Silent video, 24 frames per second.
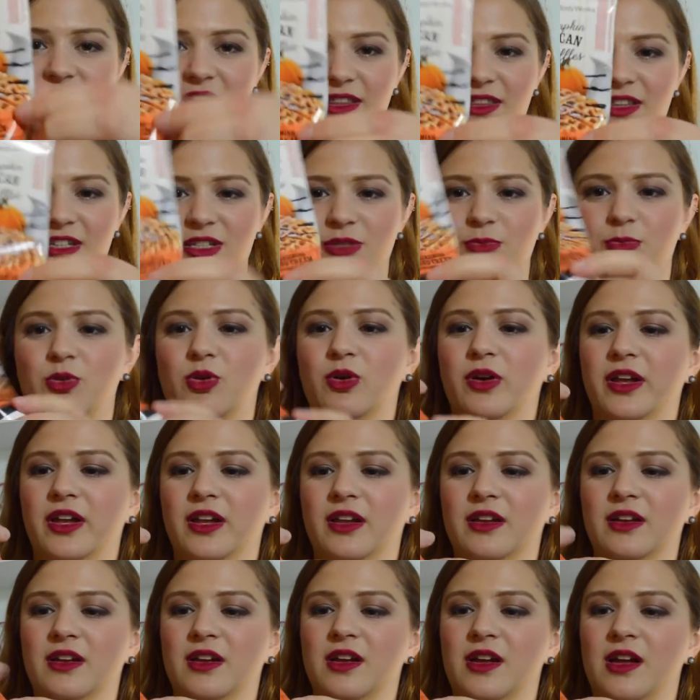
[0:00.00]
at this
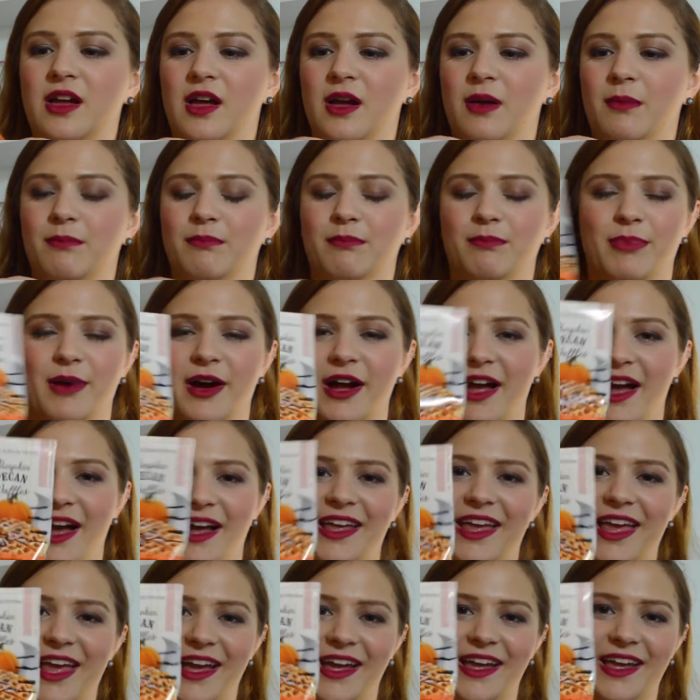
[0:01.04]
point, but
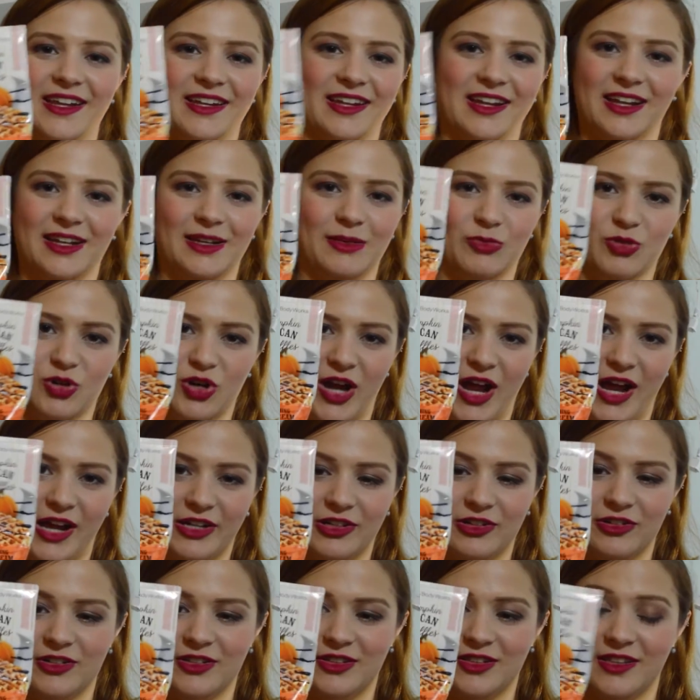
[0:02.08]
I can't get it any more
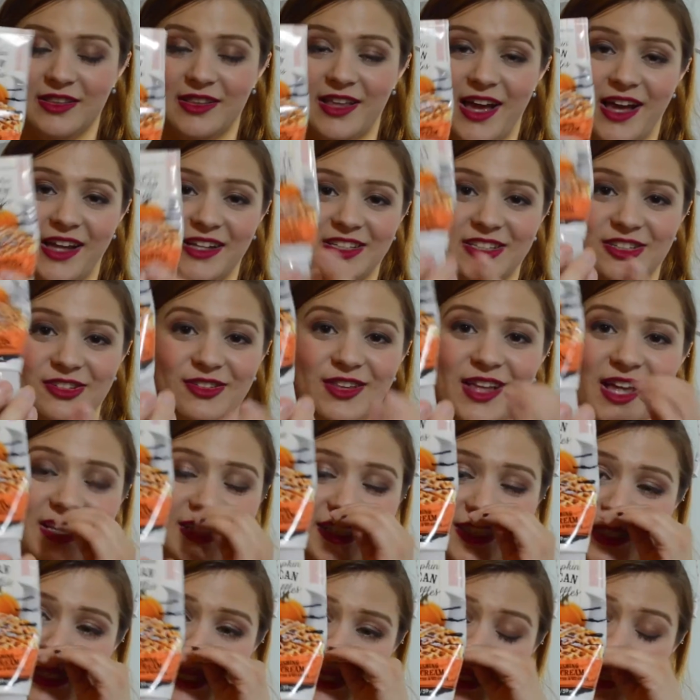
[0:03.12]
accurate than that. So
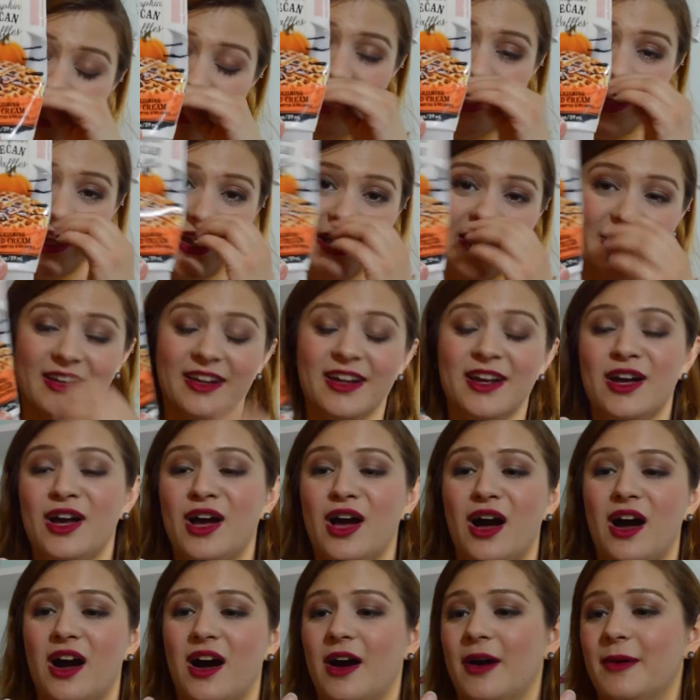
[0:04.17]
that's the line.
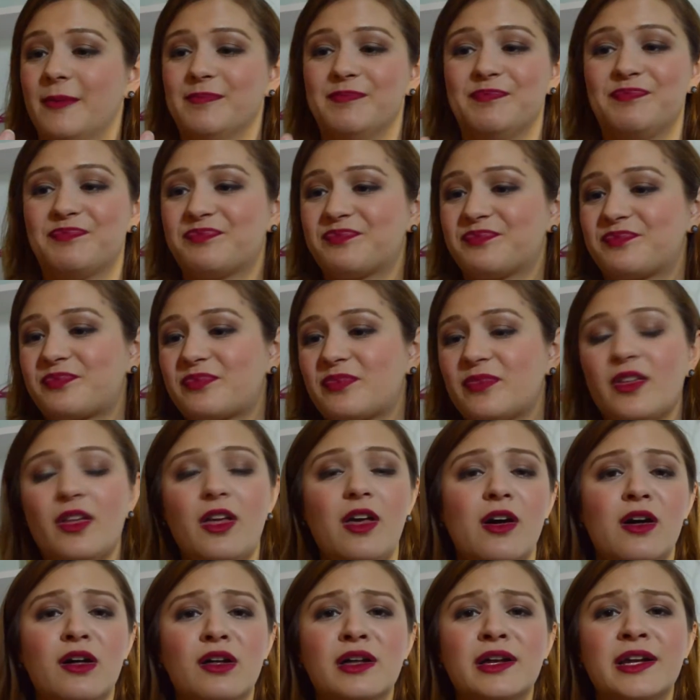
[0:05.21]
Um,
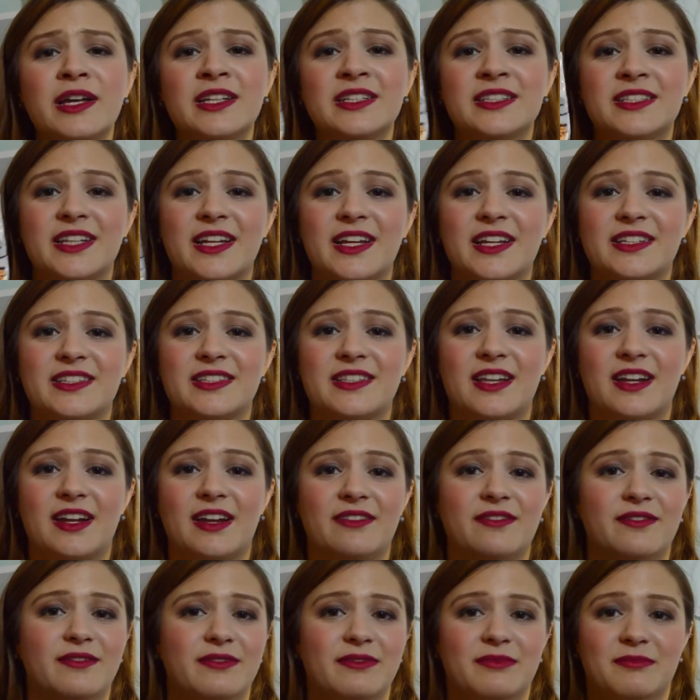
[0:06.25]
all I can say is that
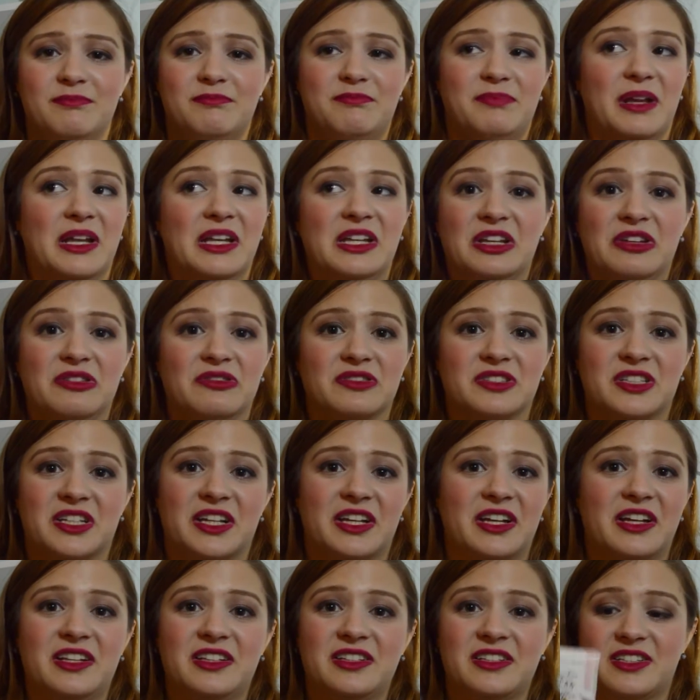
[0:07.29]
I've been
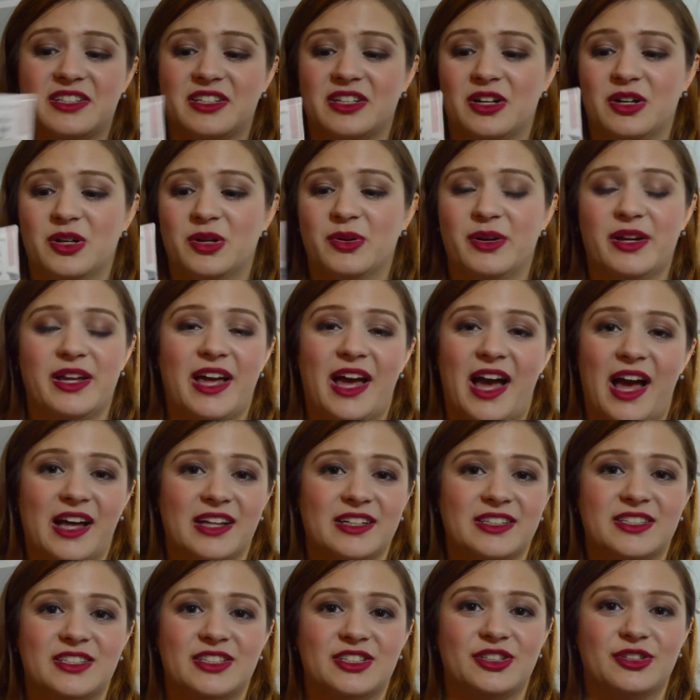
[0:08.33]
using it, so it
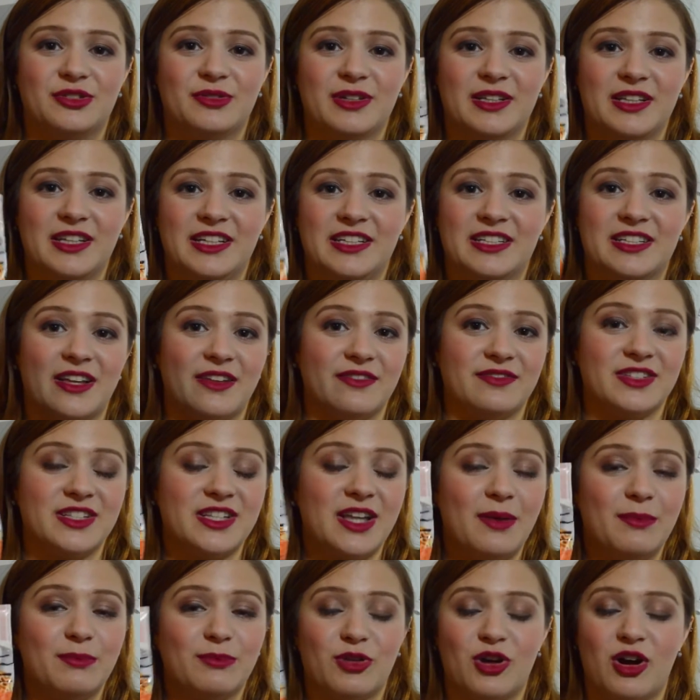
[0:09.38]
has to at least have
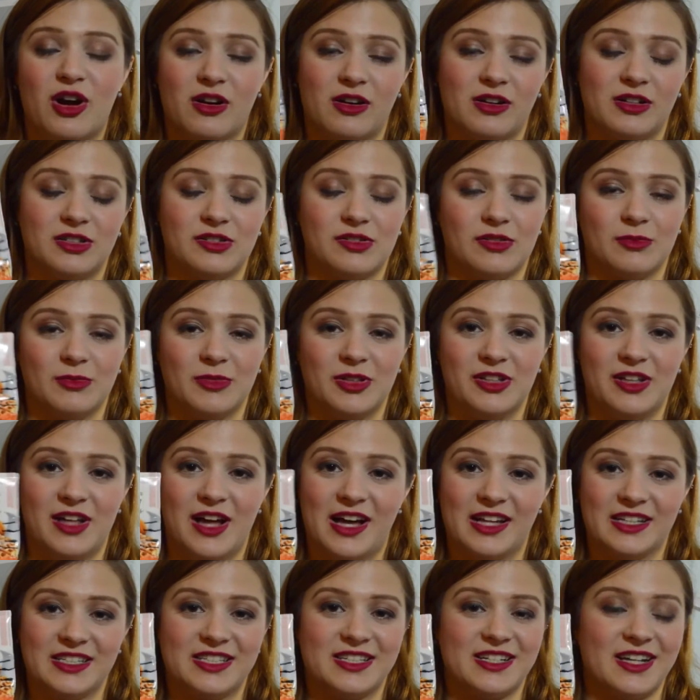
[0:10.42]
some progress from the
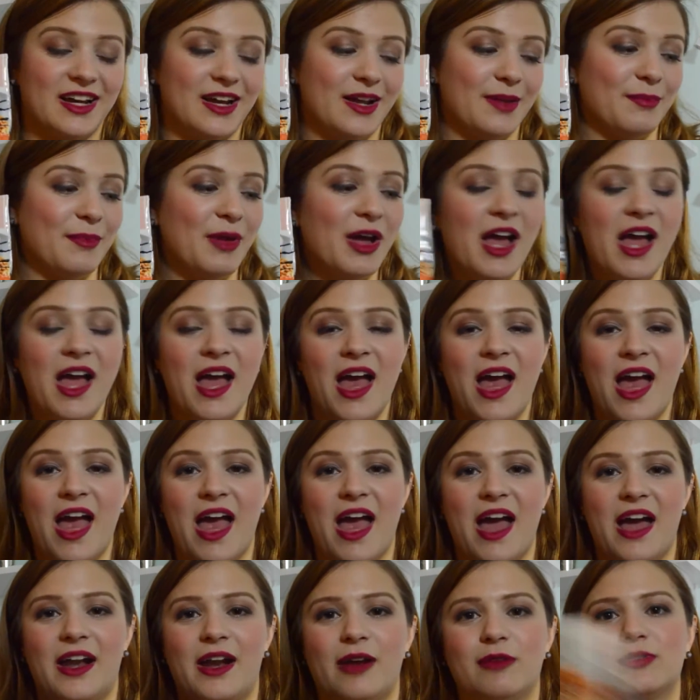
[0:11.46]
last time.
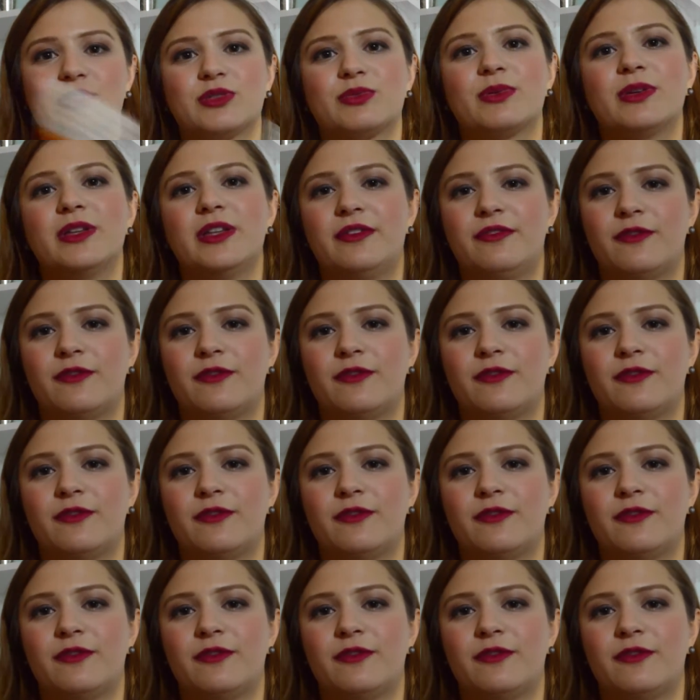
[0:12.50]
And I was really